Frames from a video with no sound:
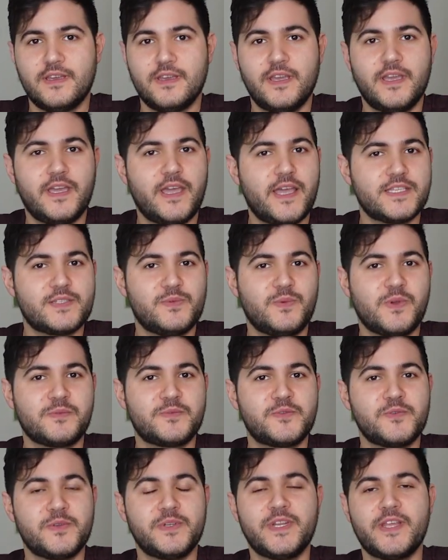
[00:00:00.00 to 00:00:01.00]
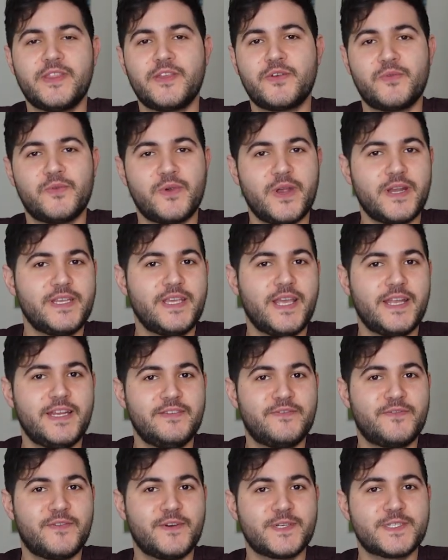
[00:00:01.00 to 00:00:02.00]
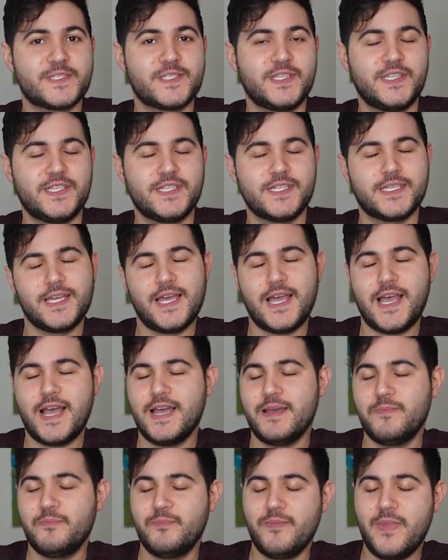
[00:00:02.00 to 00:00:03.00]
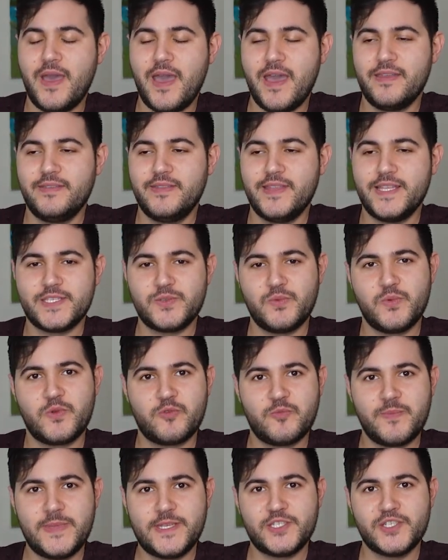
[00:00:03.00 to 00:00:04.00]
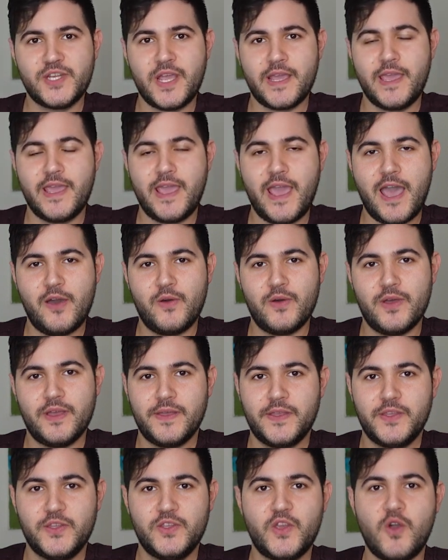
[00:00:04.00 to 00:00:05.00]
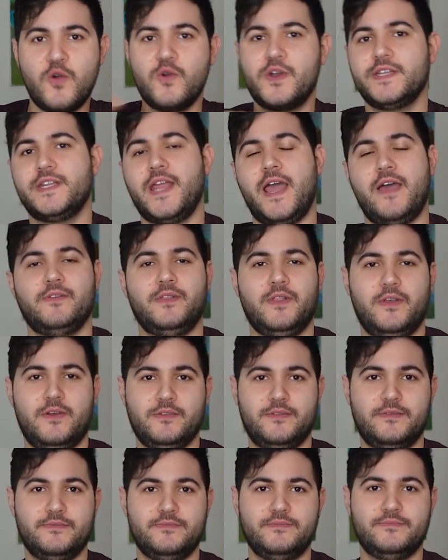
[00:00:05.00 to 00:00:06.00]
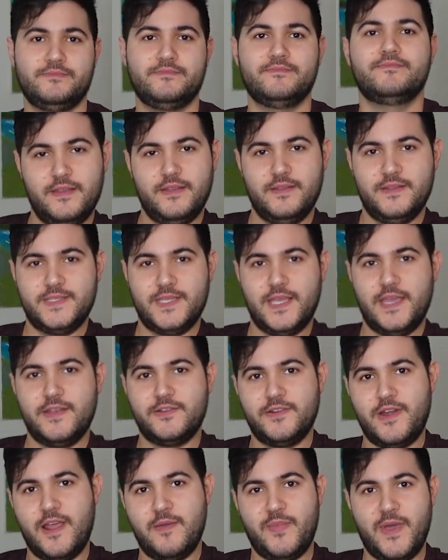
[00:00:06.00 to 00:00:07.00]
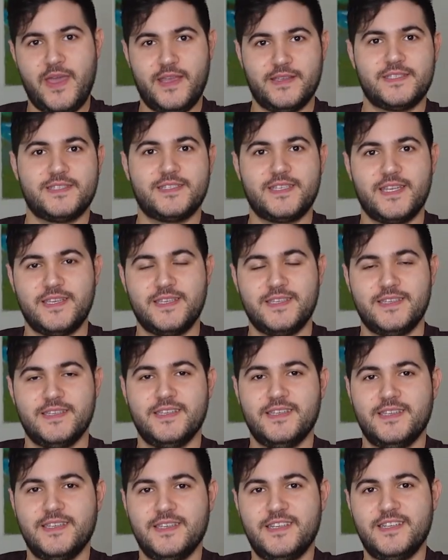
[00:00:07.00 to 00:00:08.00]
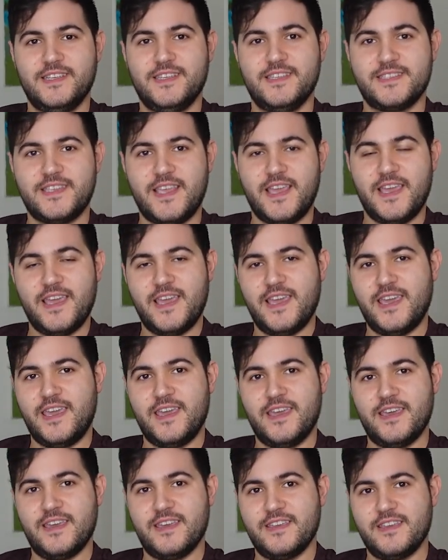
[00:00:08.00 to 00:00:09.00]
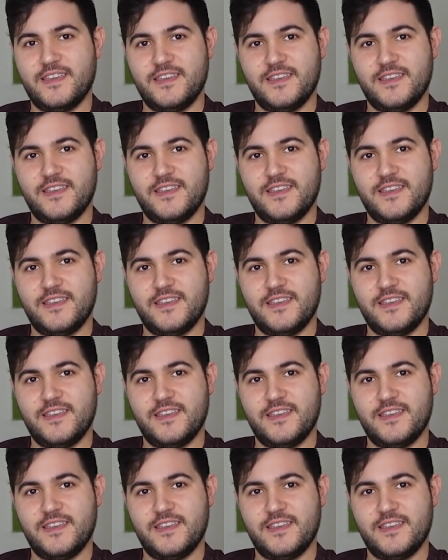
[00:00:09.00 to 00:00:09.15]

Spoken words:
Hey guys, and welcome to another RYOUTfitters First Look. I'm Matt, and this week we're going to be checking out Yoga Download. It's internet-based. It is a